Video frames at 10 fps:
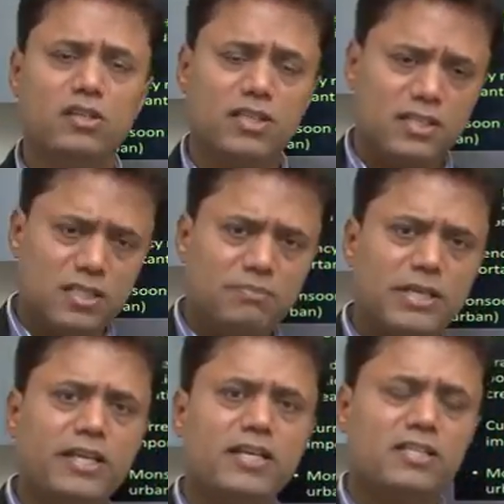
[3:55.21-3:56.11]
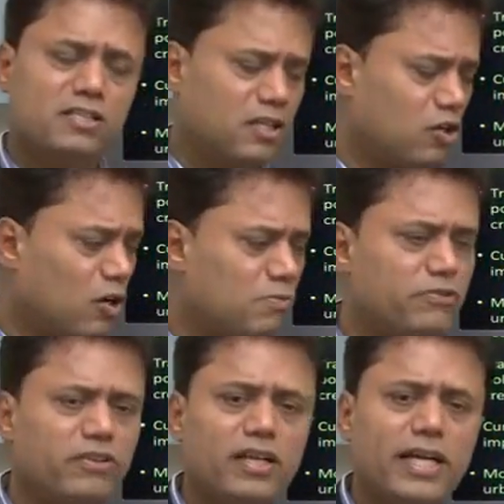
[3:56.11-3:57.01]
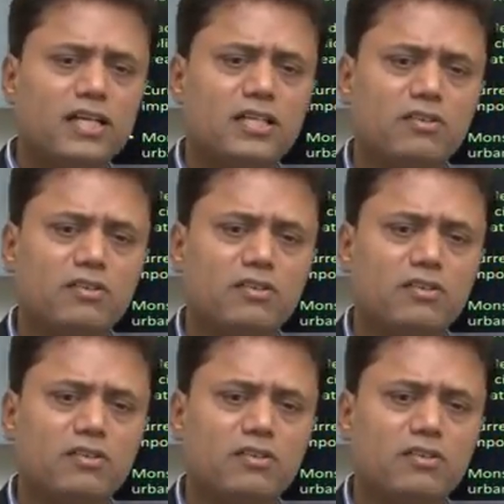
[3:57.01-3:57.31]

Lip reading: in some areas the crops will get